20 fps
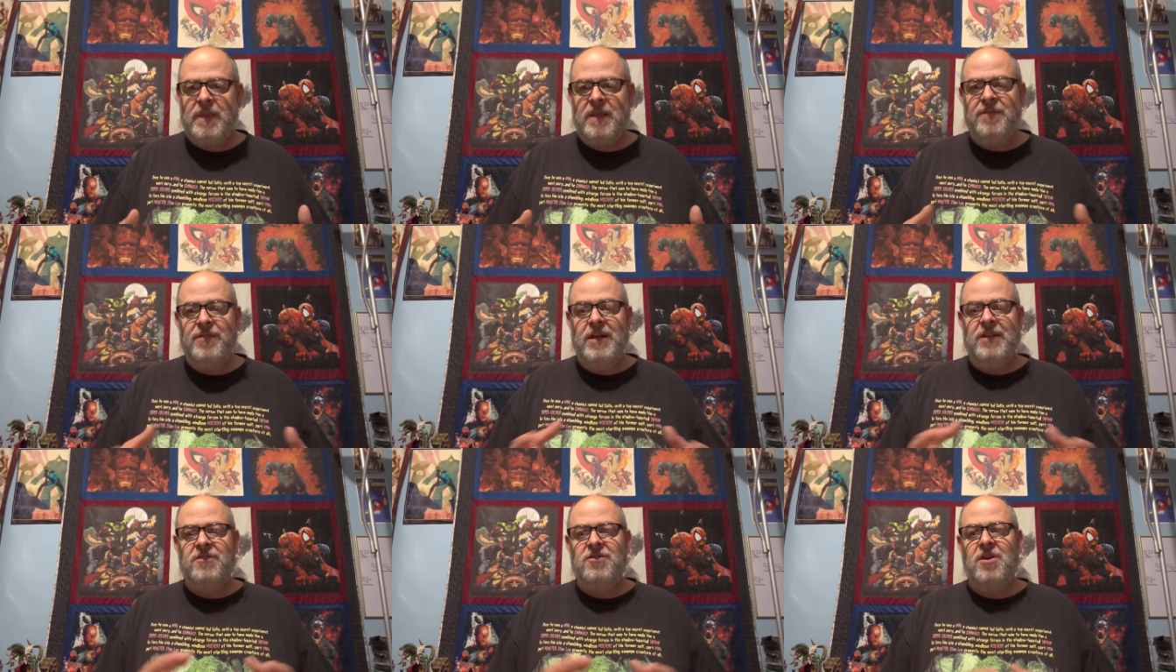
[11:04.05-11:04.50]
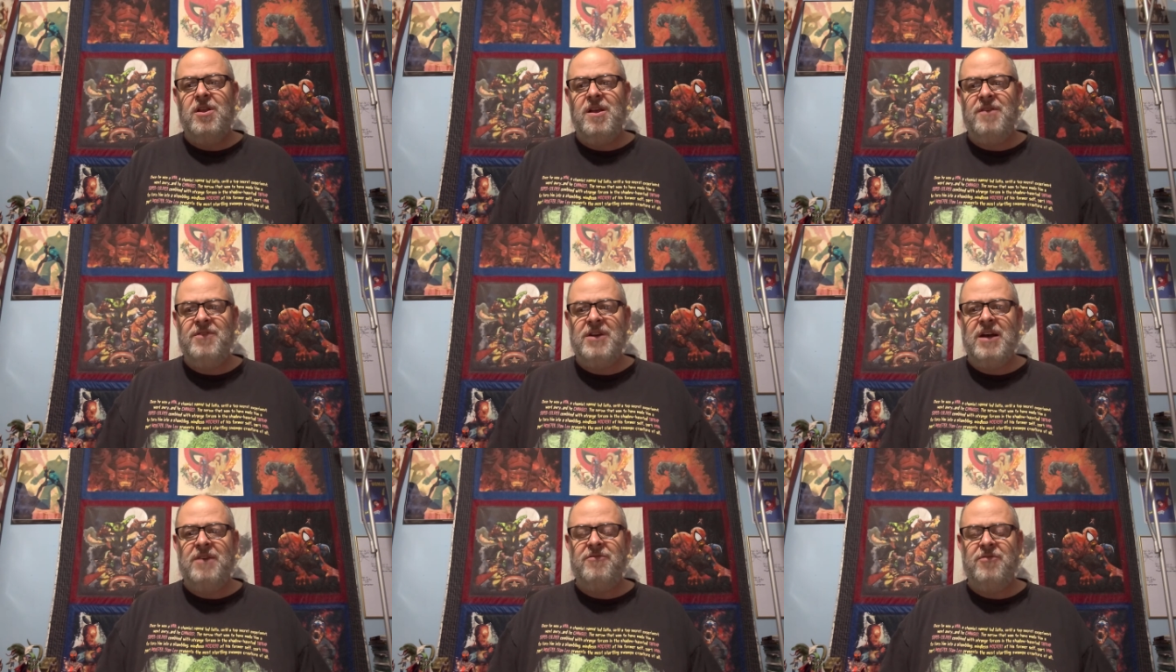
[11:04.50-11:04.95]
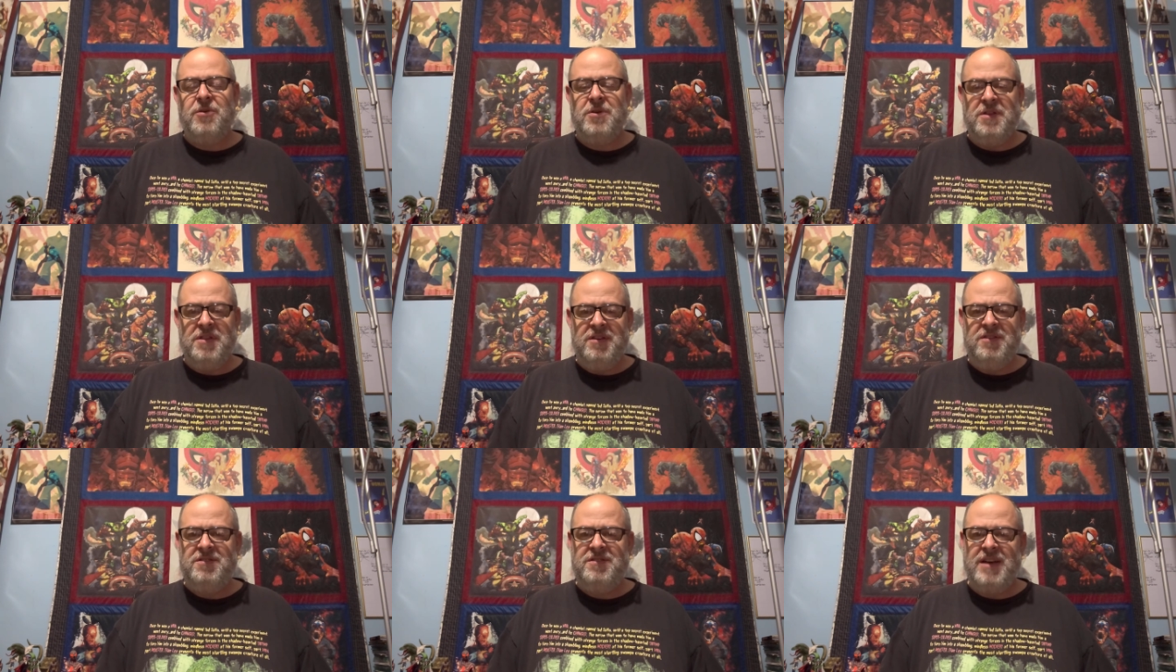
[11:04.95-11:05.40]
That's all I've got for you
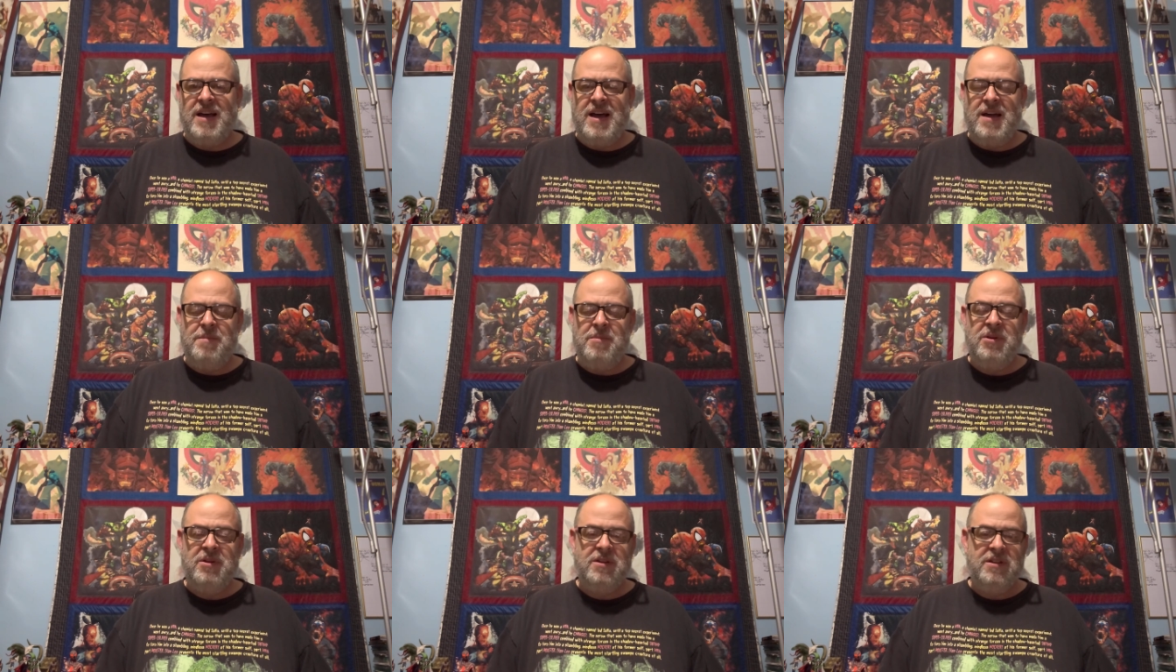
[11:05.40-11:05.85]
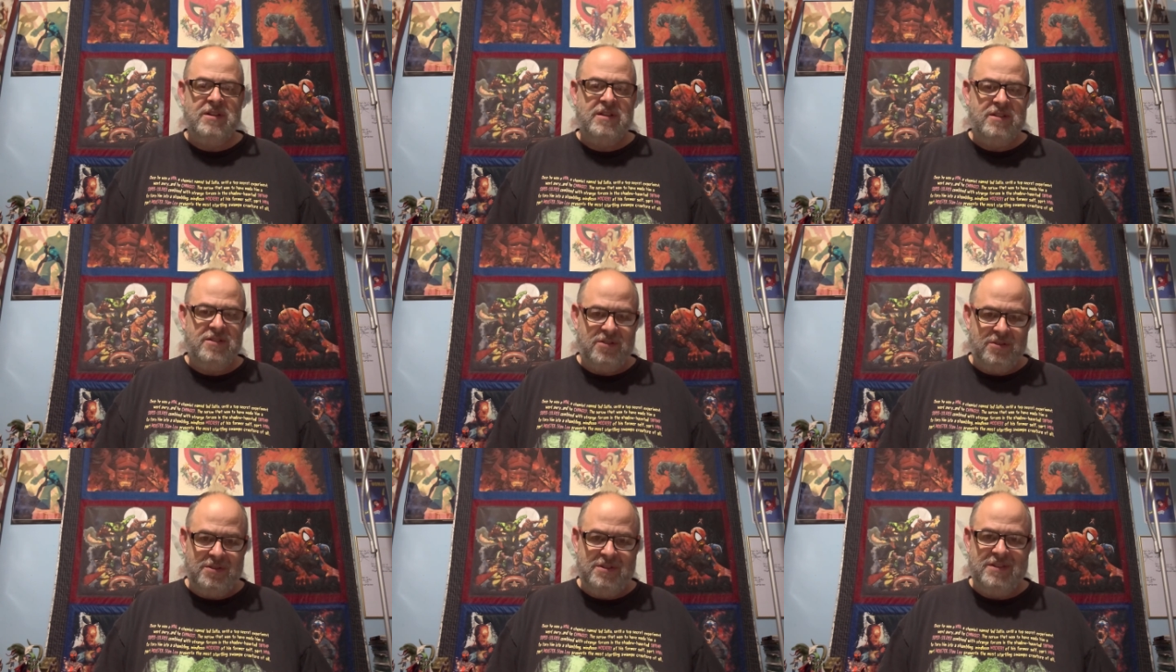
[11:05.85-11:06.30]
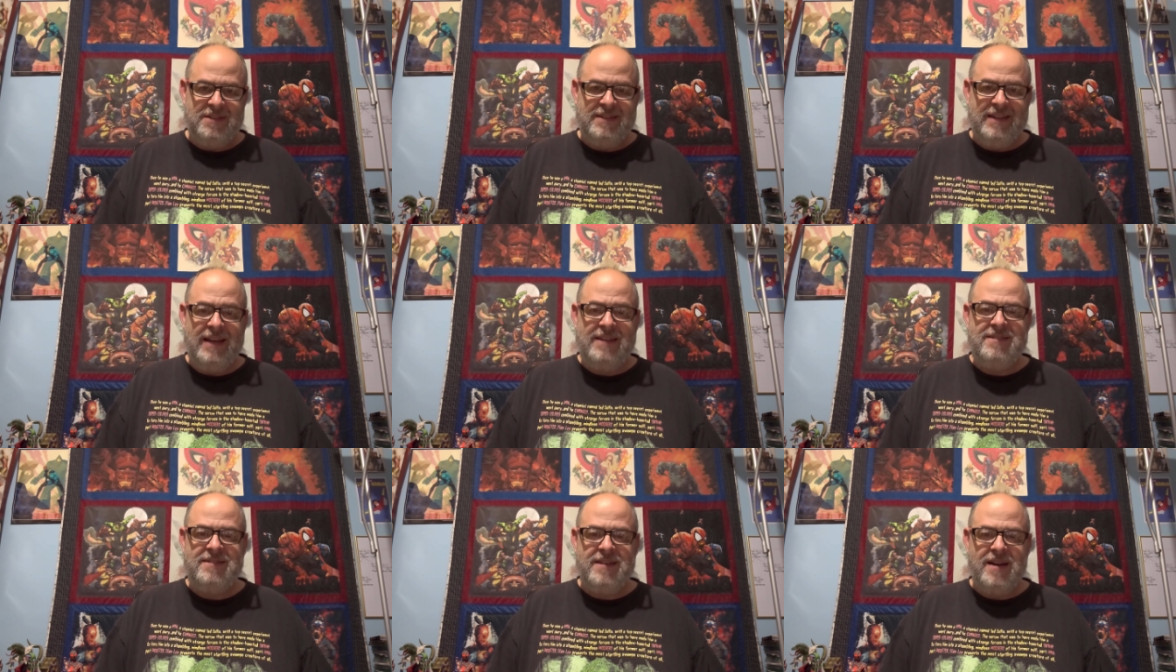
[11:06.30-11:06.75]
this time. So until
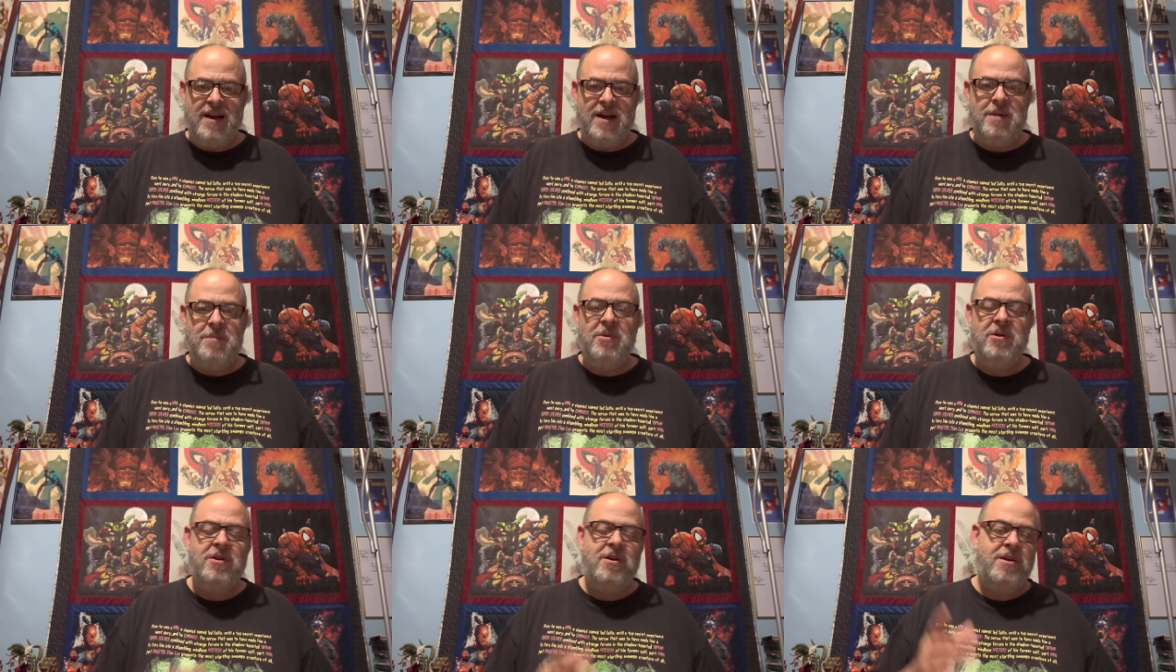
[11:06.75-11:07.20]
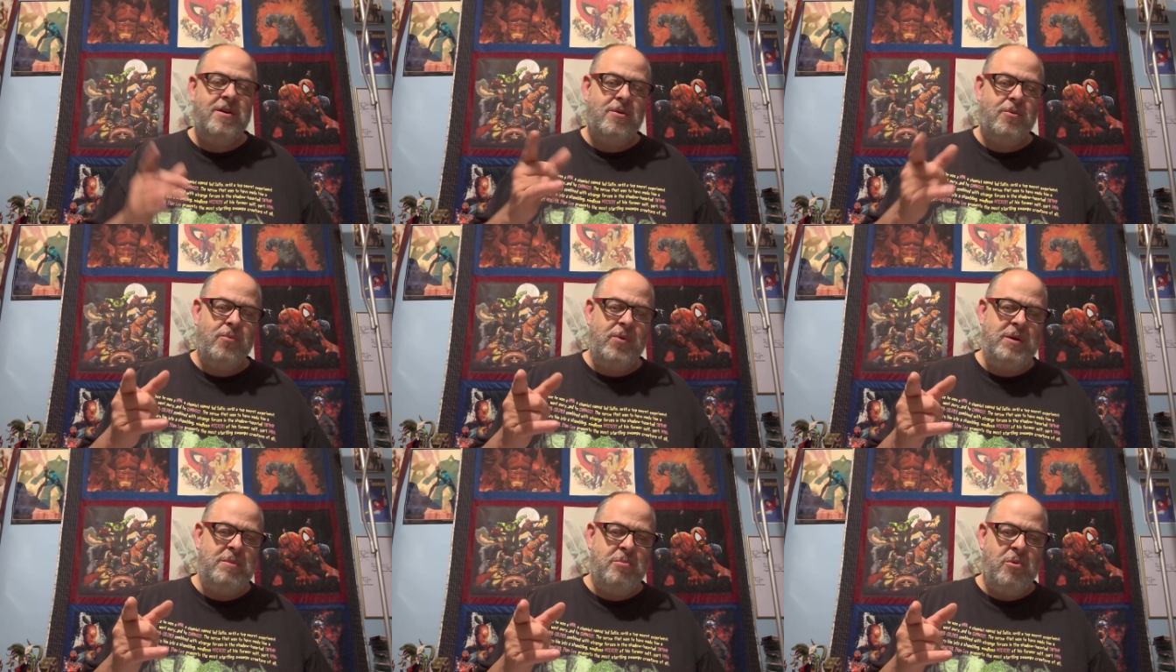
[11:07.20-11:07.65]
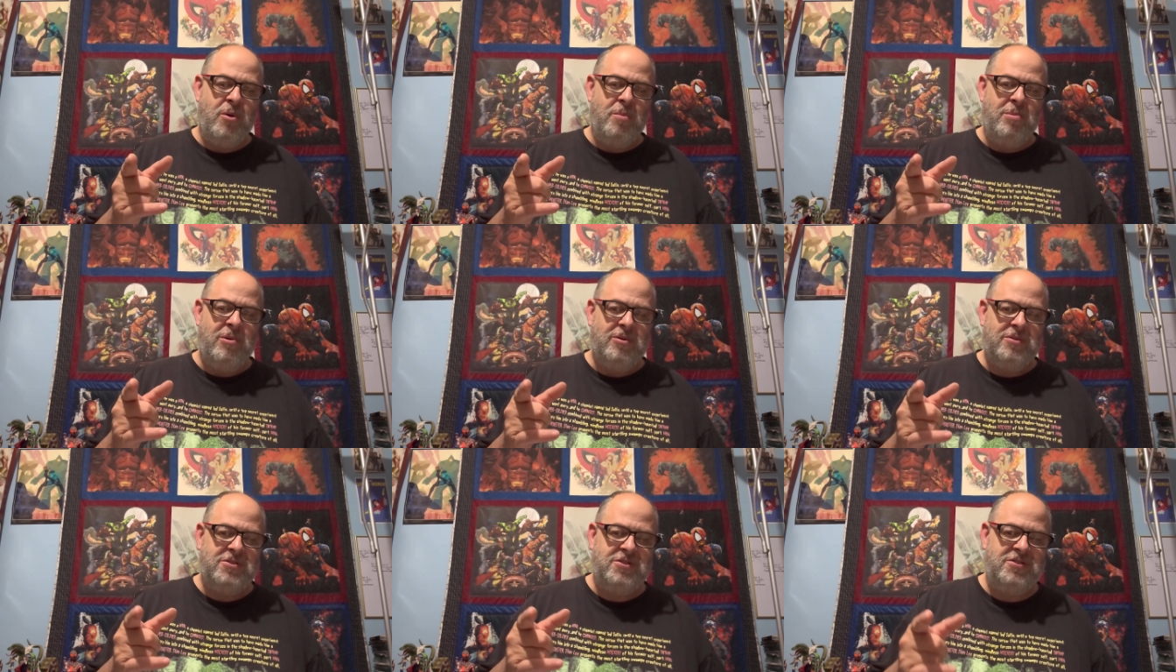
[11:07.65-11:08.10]
next time, read more
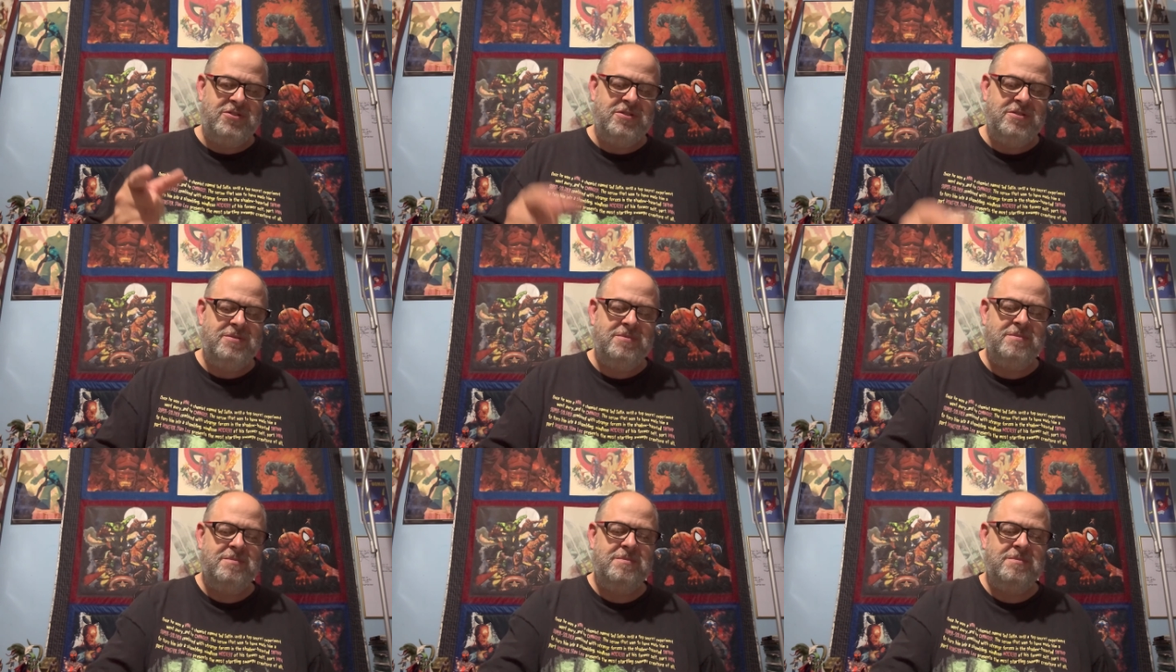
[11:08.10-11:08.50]
books.